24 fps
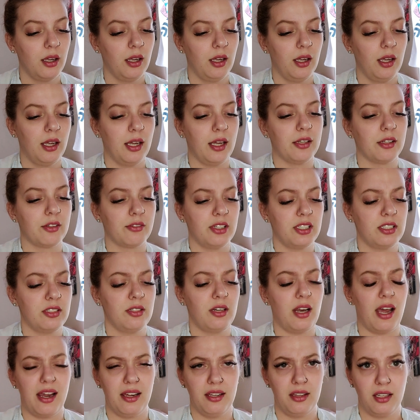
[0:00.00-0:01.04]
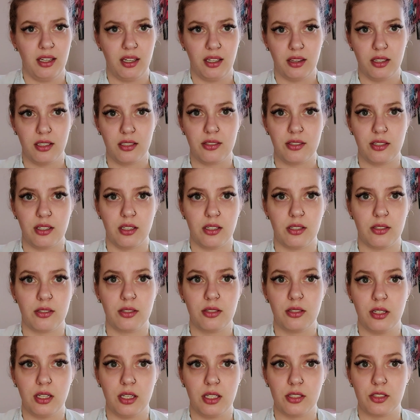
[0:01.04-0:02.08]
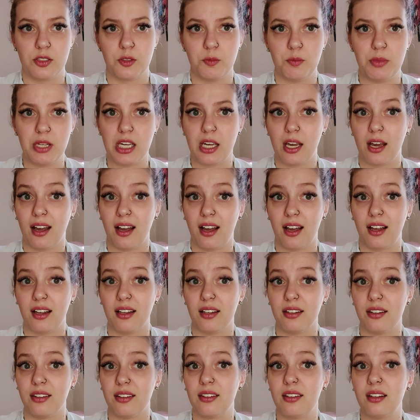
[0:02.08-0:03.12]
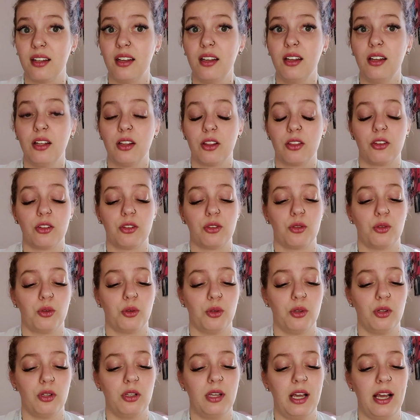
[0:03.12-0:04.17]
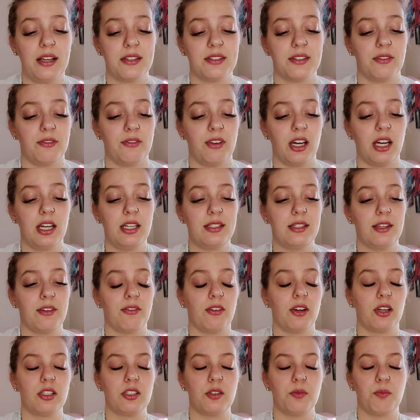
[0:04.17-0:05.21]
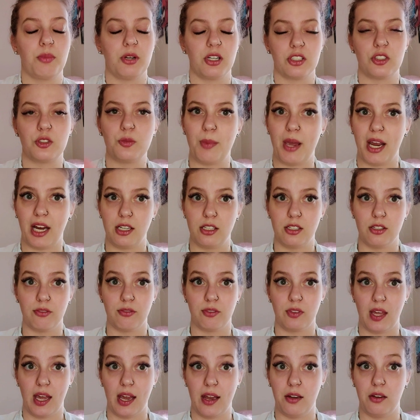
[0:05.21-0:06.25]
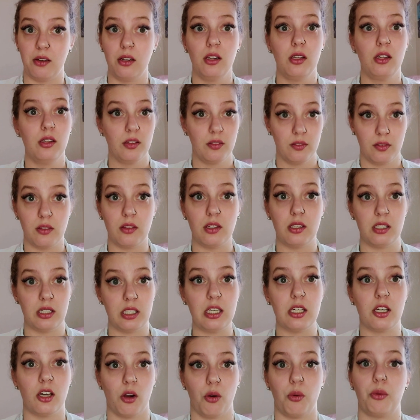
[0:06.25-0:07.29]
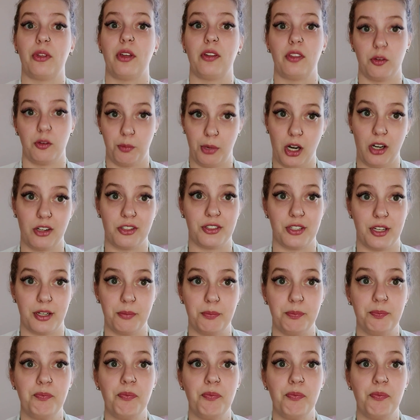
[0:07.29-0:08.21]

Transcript: And the reason I think this is because the soul has a very different perspective than the ego, than the person.